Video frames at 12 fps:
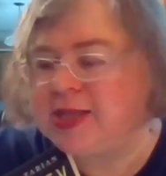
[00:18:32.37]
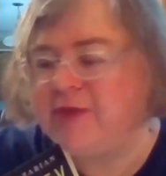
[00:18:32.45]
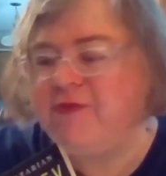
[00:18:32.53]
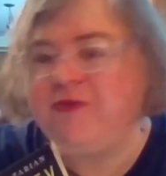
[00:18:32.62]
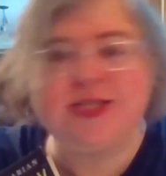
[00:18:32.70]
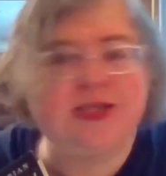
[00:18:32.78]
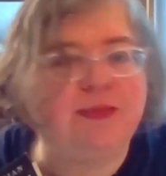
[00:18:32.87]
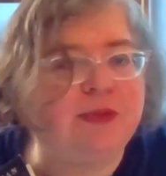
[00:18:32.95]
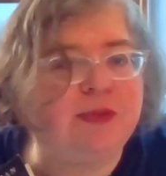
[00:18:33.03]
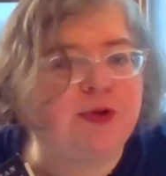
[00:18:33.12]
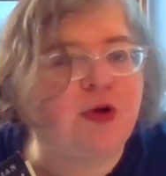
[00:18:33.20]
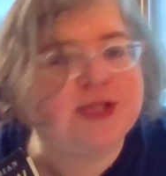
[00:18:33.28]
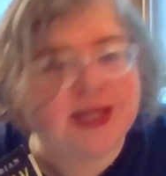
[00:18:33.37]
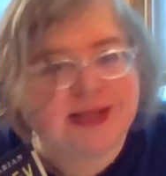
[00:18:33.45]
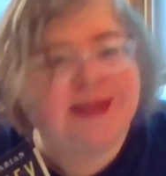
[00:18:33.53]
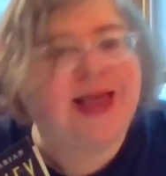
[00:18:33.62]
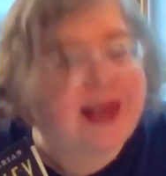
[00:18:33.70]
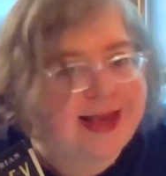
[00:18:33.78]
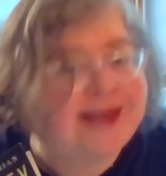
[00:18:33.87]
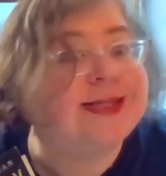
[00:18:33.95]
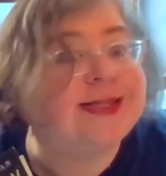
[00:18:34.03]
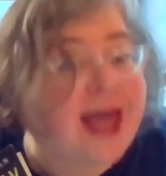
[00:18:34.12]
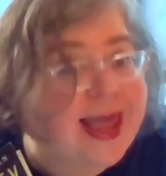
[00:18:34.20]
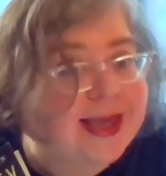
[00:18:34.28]
invisible prose, and that his
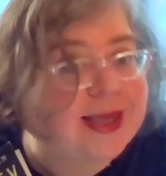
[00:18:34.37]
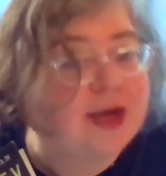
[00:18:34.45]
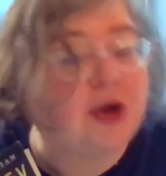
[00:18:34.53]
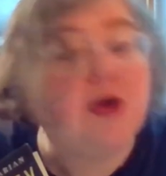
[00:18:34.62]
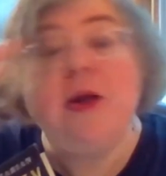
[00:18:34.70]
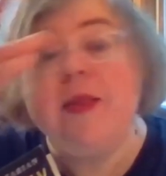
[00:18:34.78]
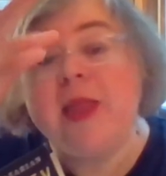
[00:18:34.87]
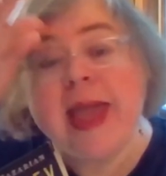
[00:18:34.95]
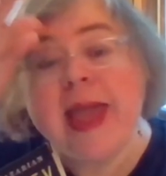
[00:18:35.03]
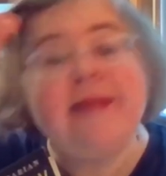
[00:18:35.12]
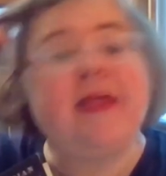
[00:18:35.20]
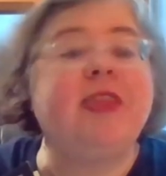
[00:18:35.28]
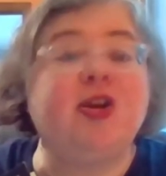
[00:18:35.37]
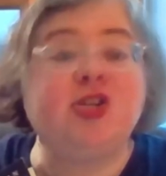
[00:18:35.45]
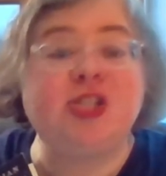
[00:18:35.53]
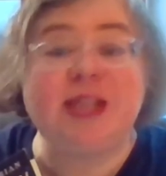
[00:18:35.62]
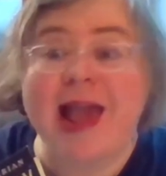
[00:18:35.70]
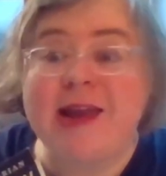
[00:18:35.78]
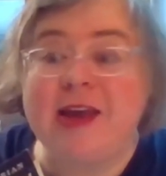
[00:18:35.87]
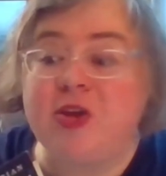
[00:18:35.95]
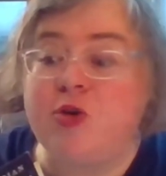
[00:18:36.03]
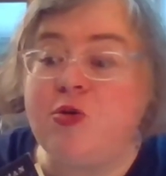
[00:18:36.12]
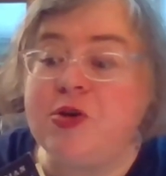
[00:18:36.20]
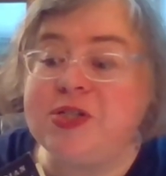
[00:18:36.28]
like, you know, and then there's Tanith
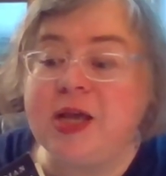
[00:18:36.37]
who is